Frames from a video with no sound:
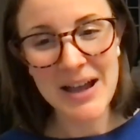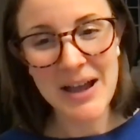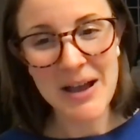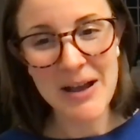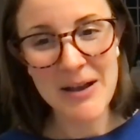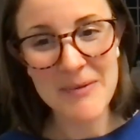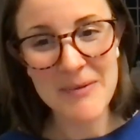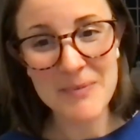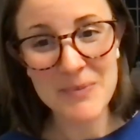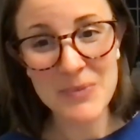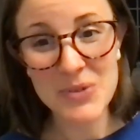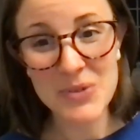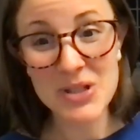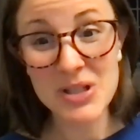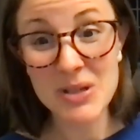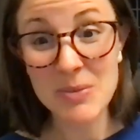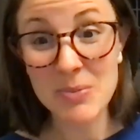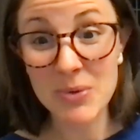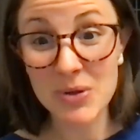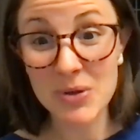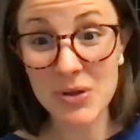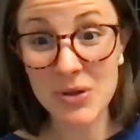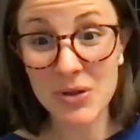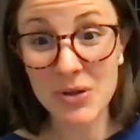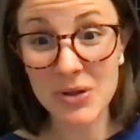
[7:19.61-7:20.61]

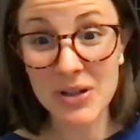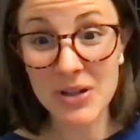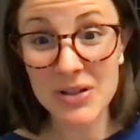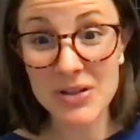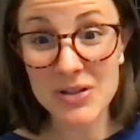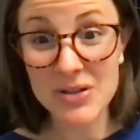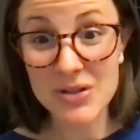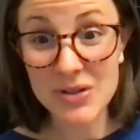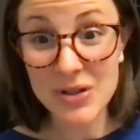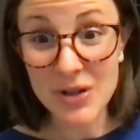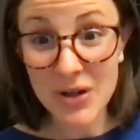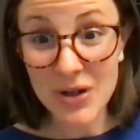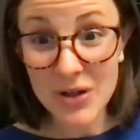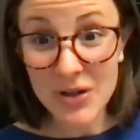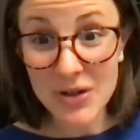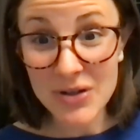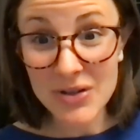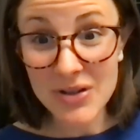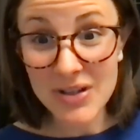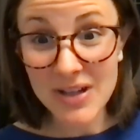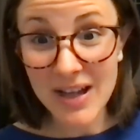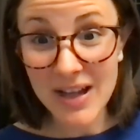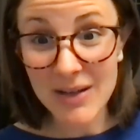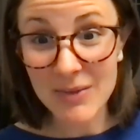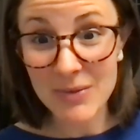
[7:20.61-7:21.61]
reciprocal
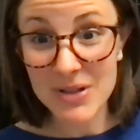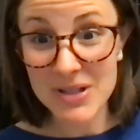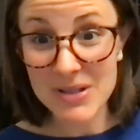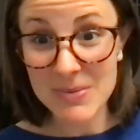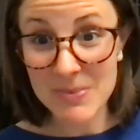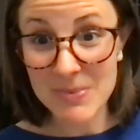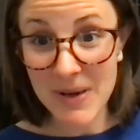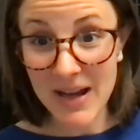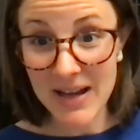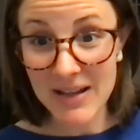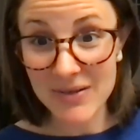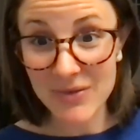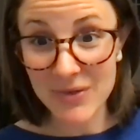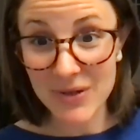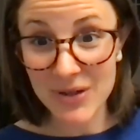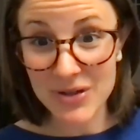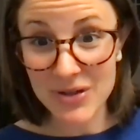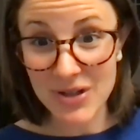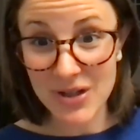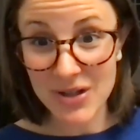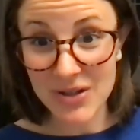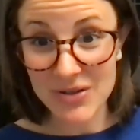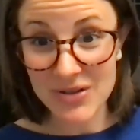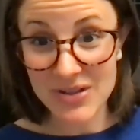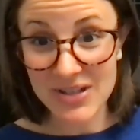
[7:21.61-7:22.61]
concern and respect for
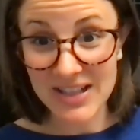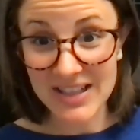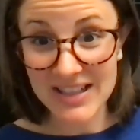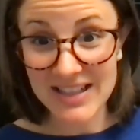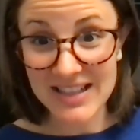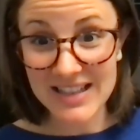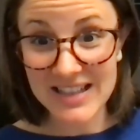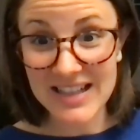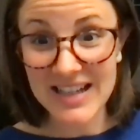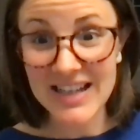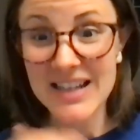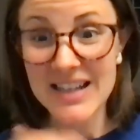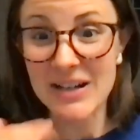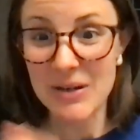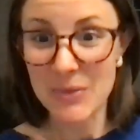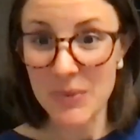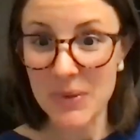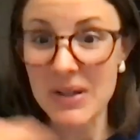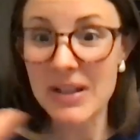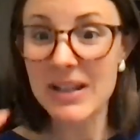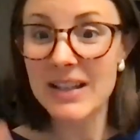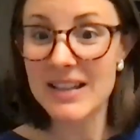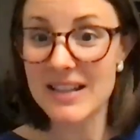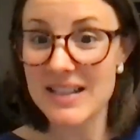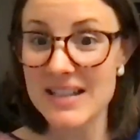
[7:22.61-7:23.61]
each other's dignity and a
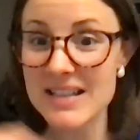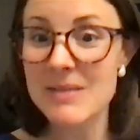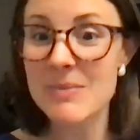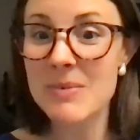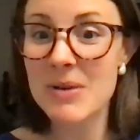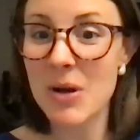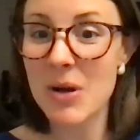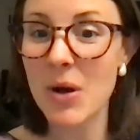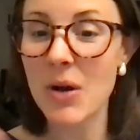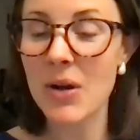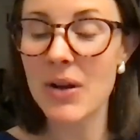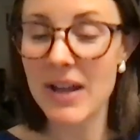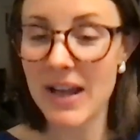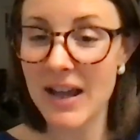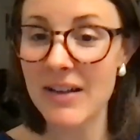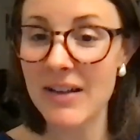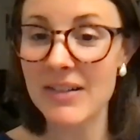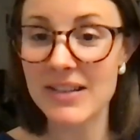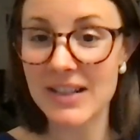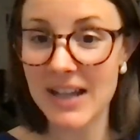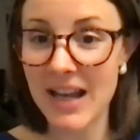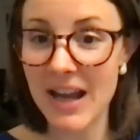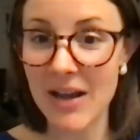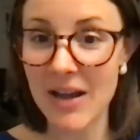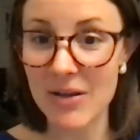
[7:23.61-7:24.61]
willingness to be
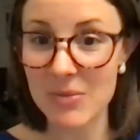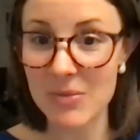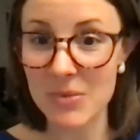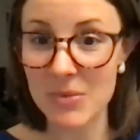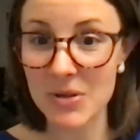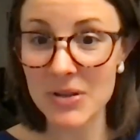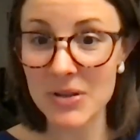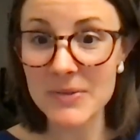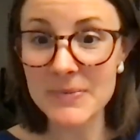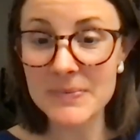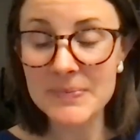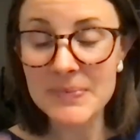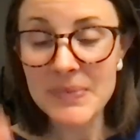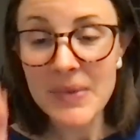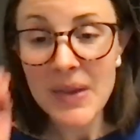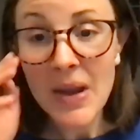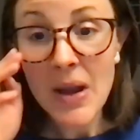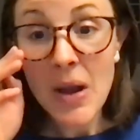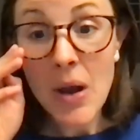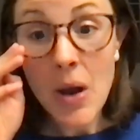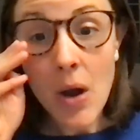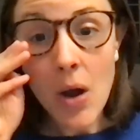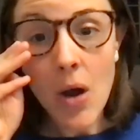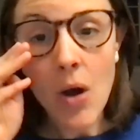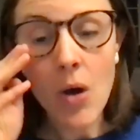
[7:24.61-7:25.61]
held accountable,
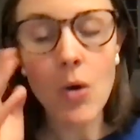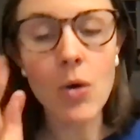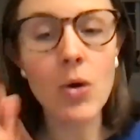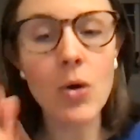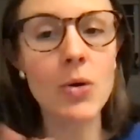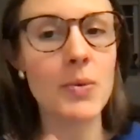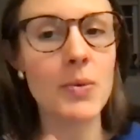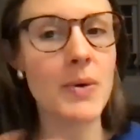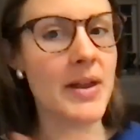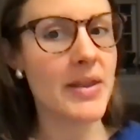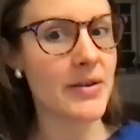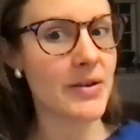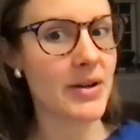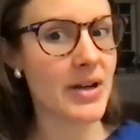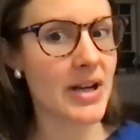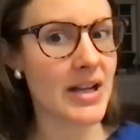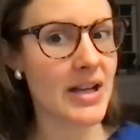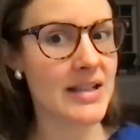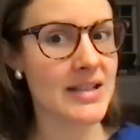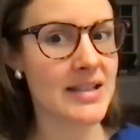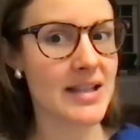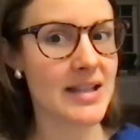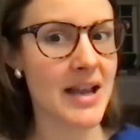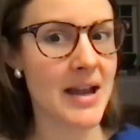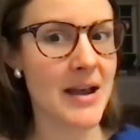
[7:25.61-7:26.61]
or whether
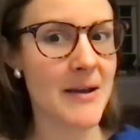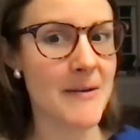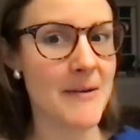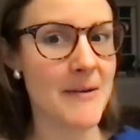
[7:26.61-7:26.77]
it's